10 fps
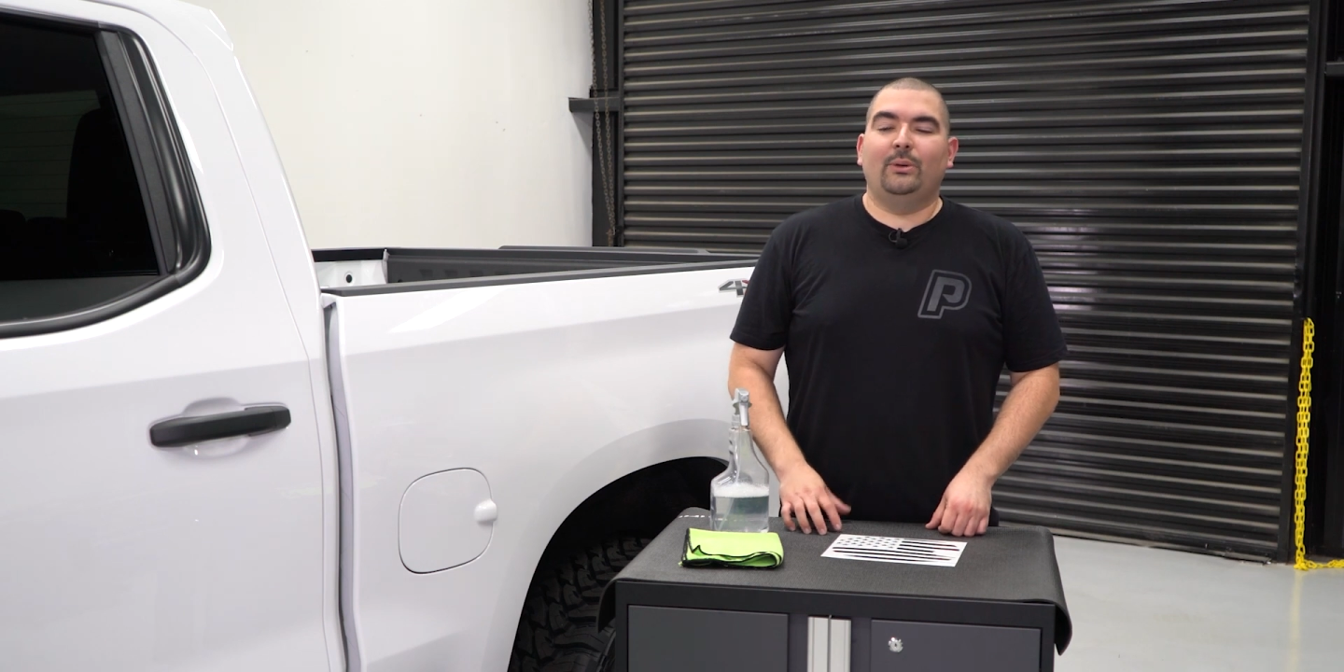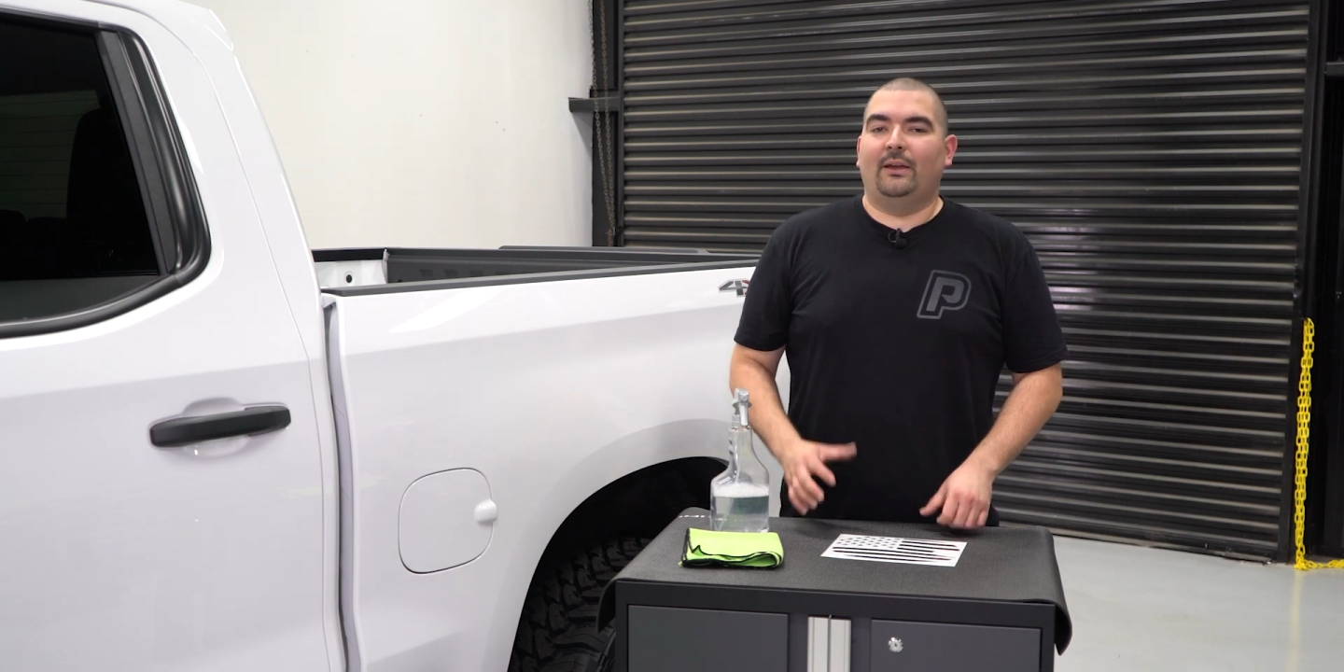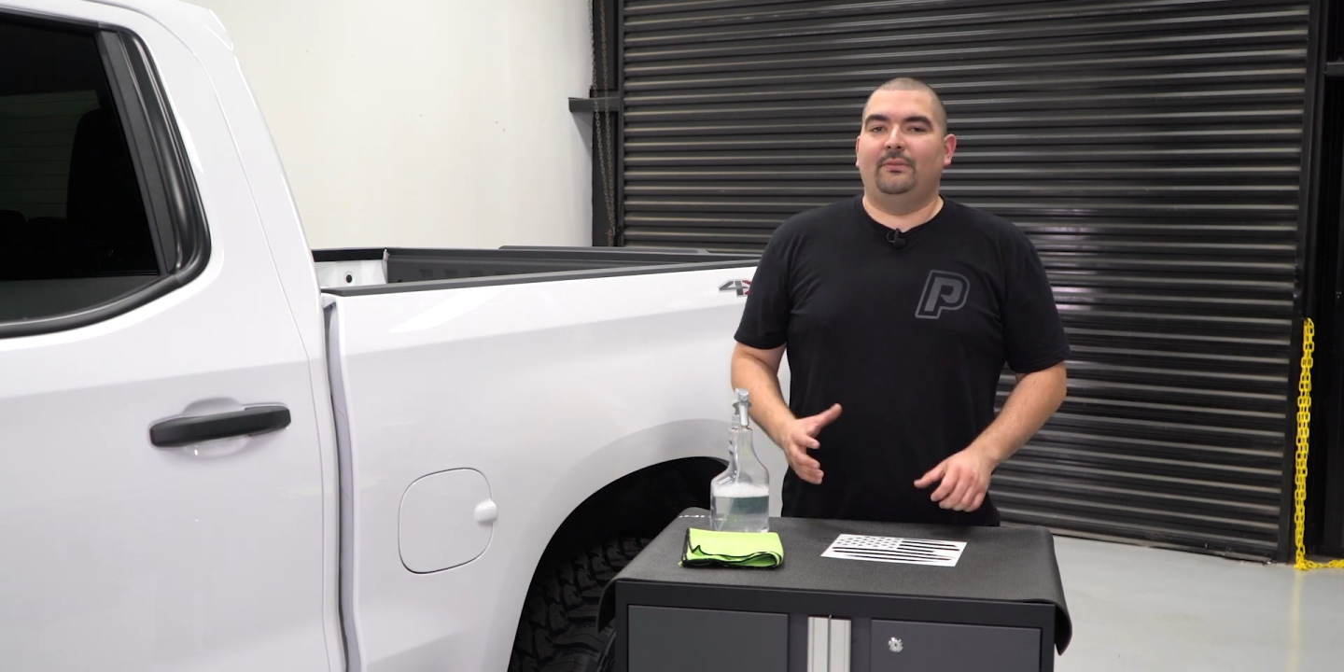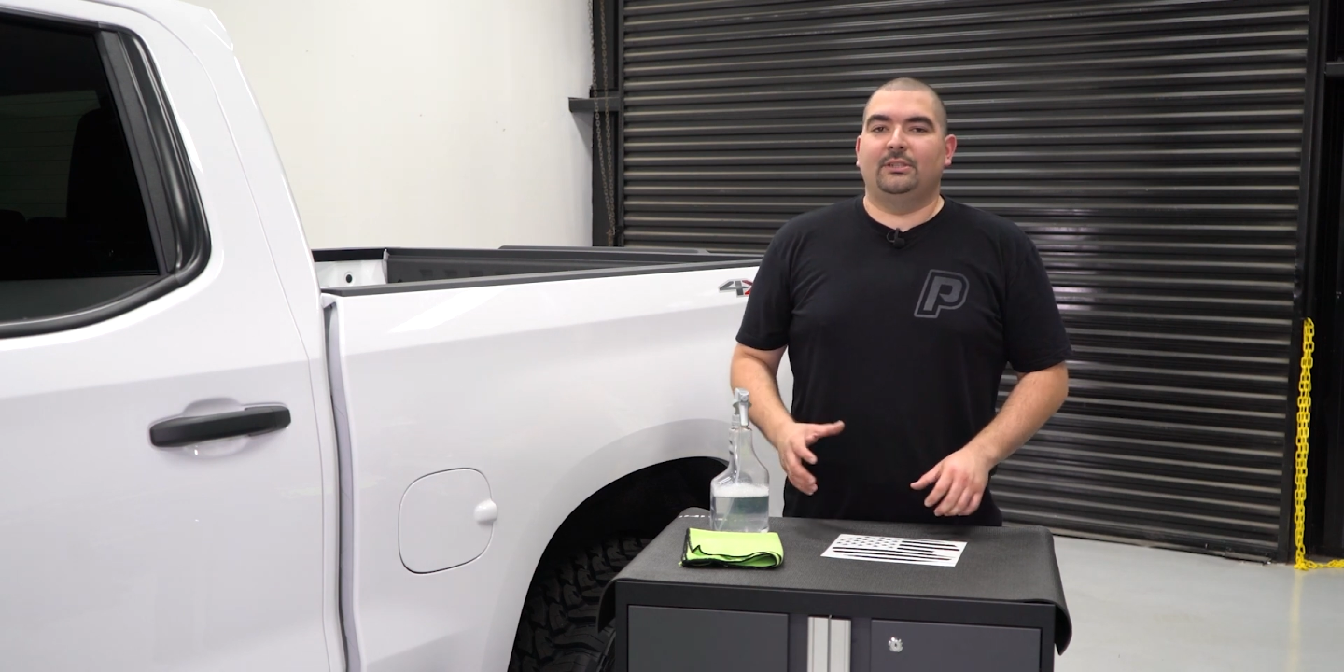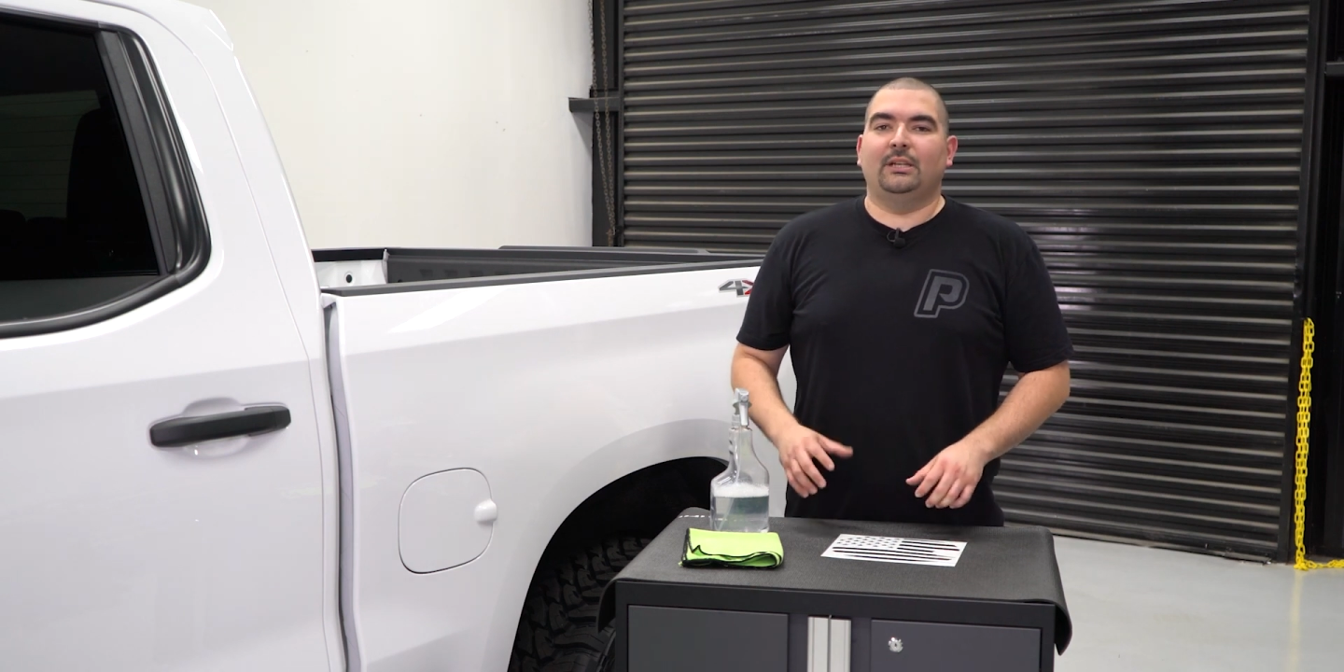we
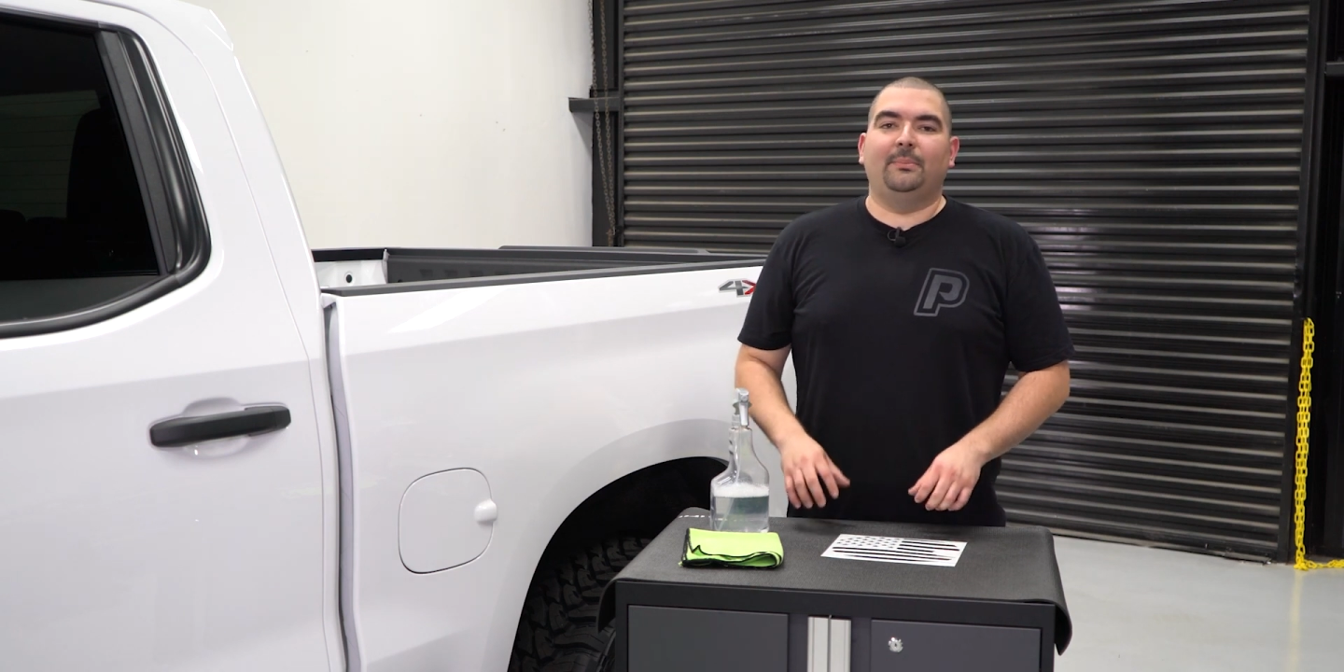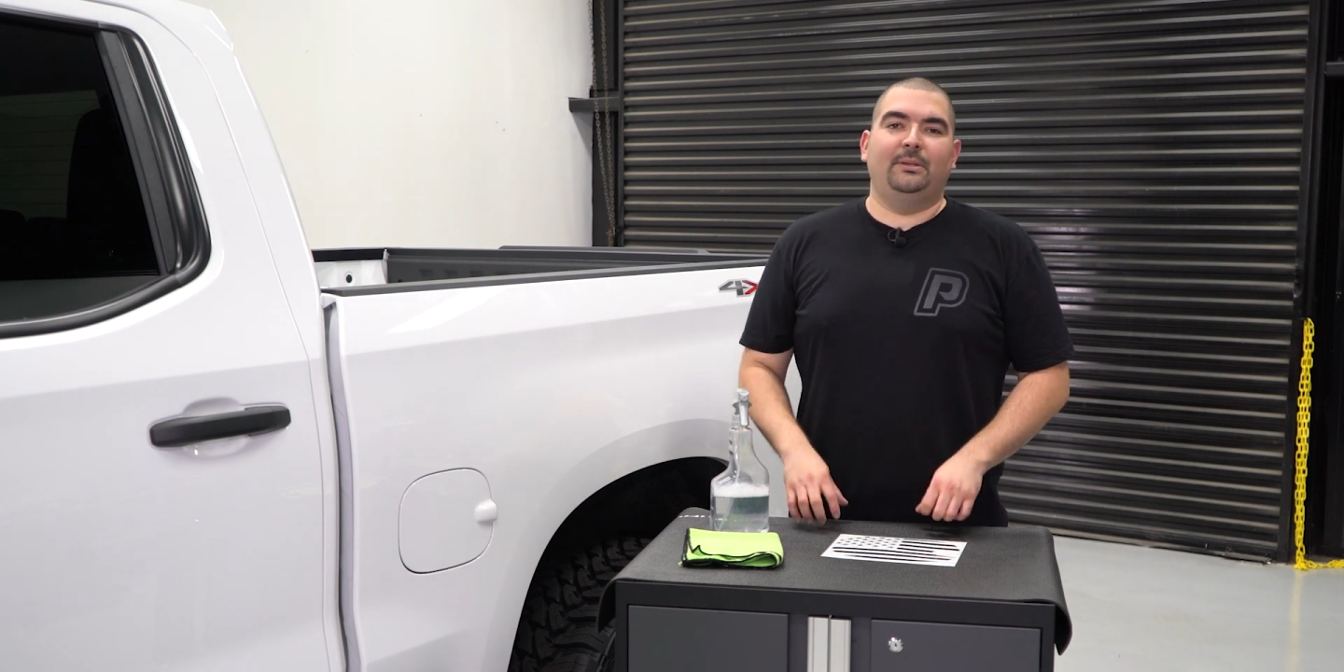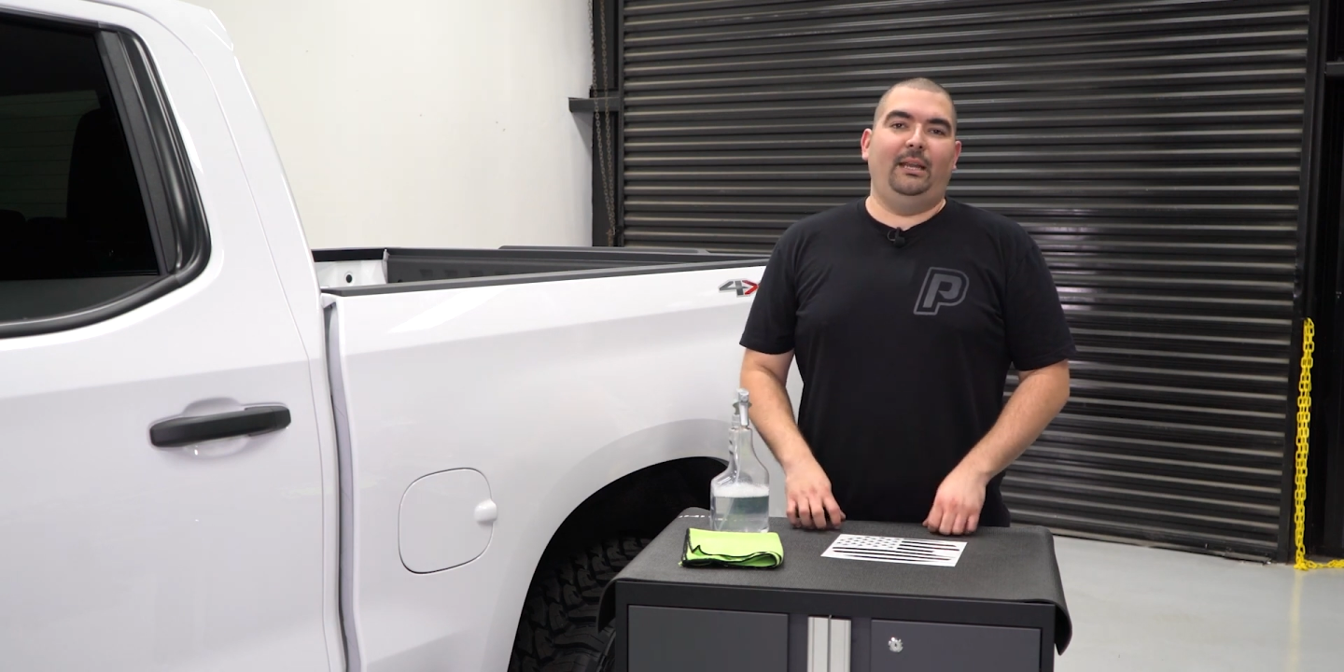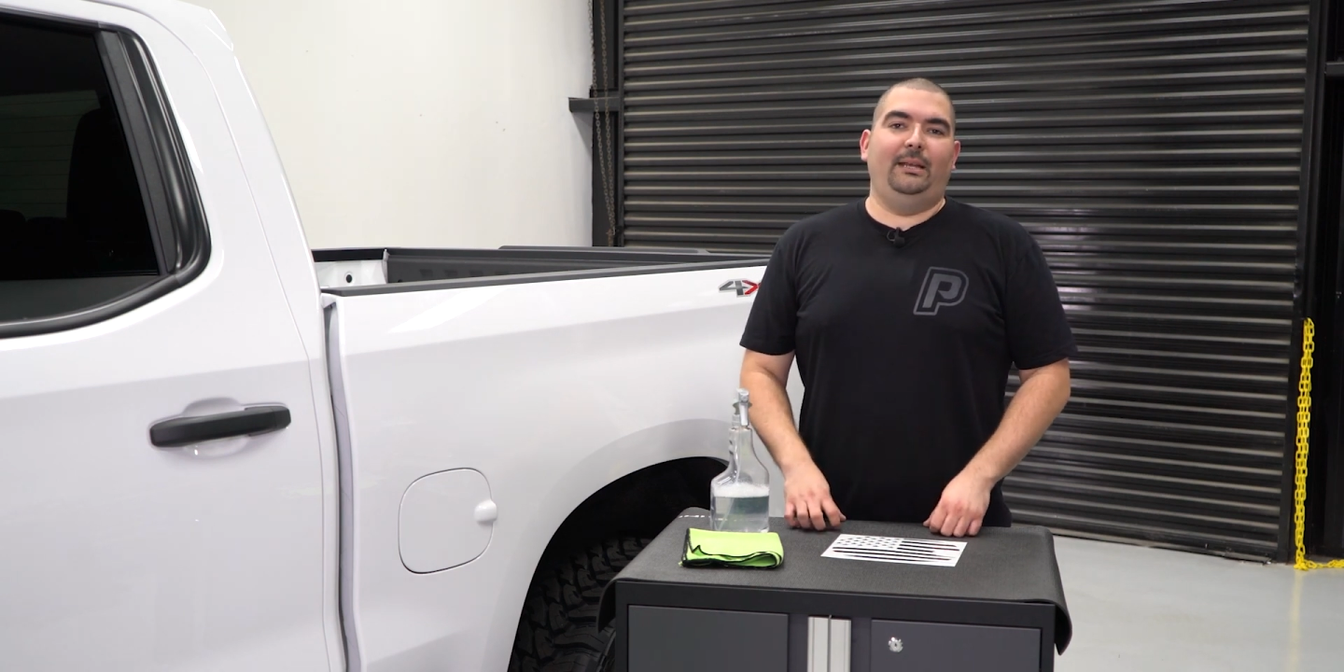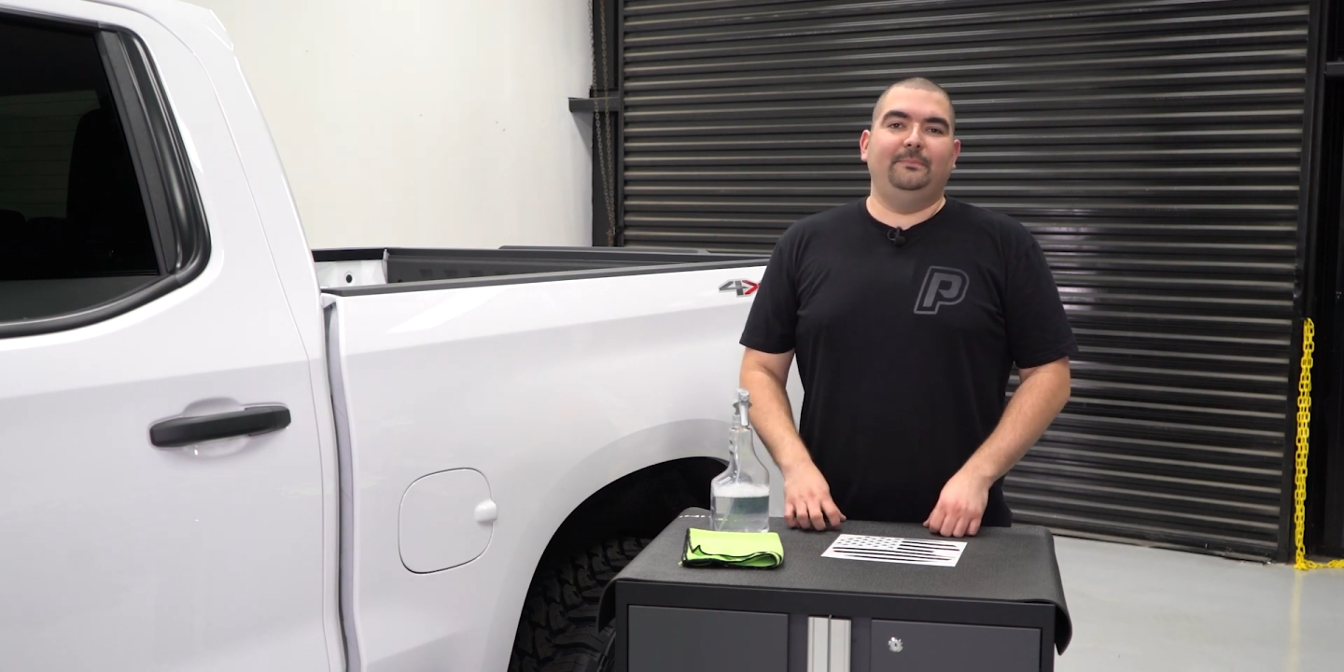have in the shop
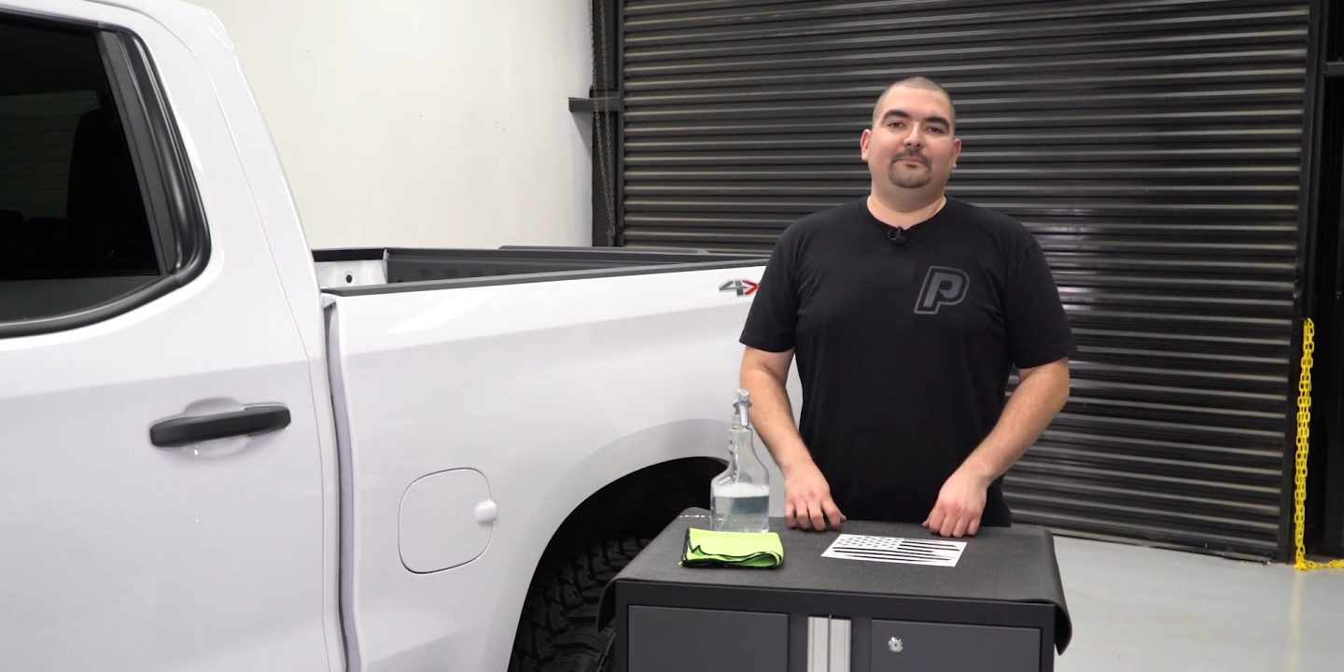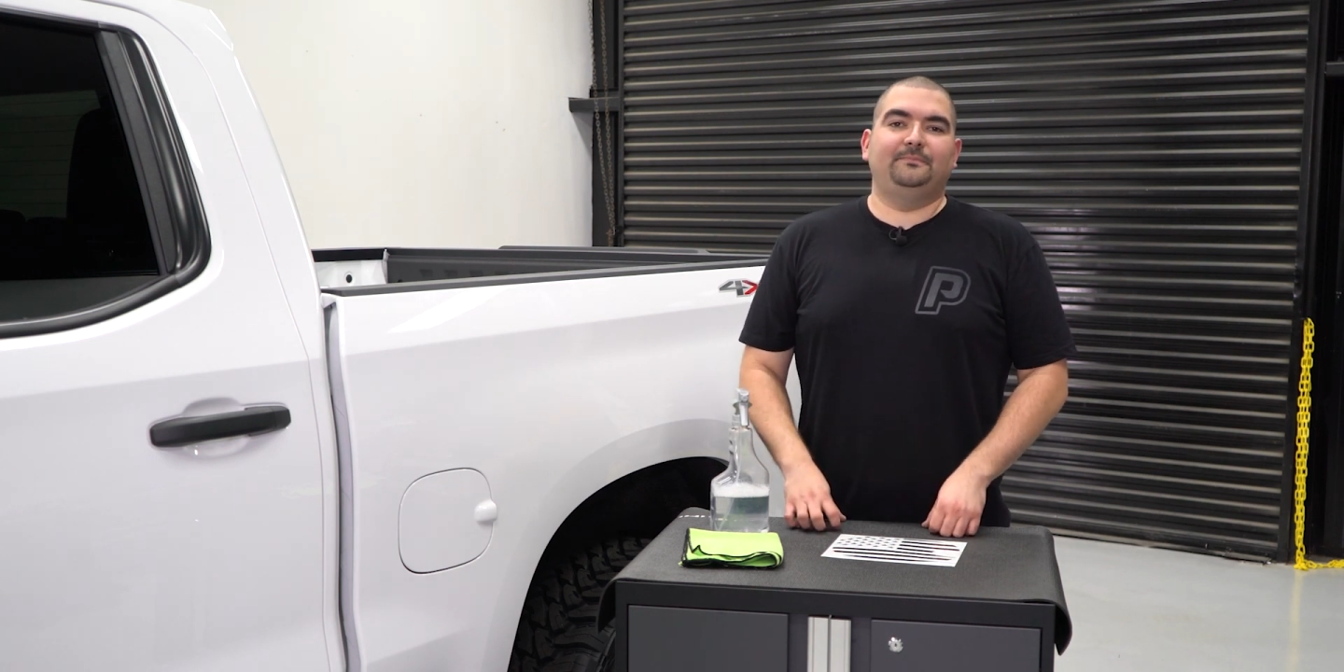today.